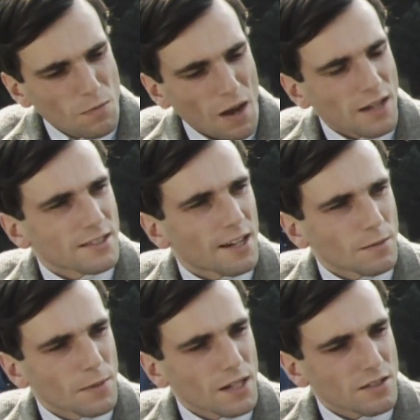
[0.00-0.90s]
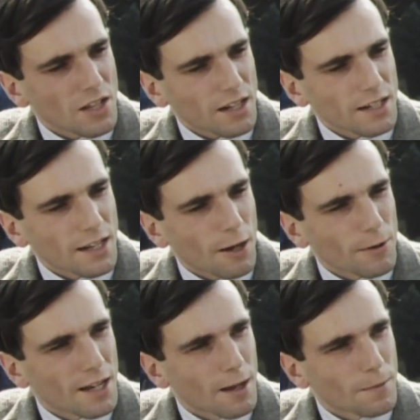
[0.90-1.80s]
mind telling me exactly
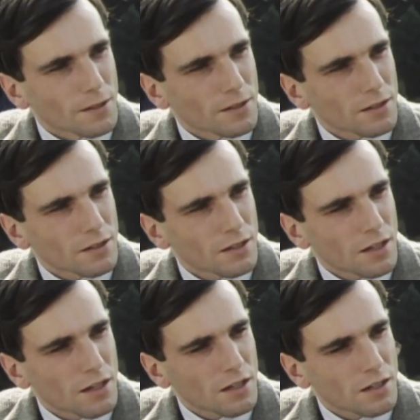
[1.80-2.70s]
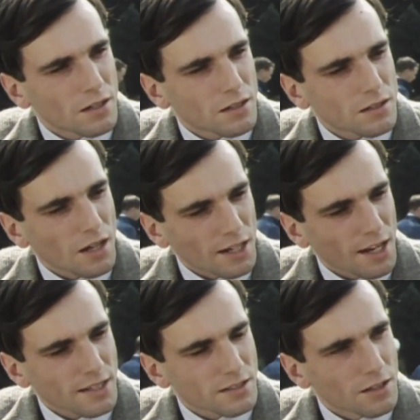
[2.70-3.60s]
how it happened?
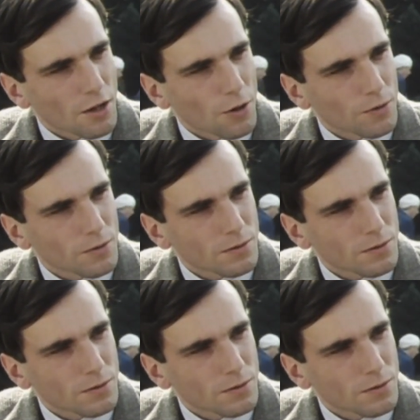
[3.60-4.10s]
I'd like to know.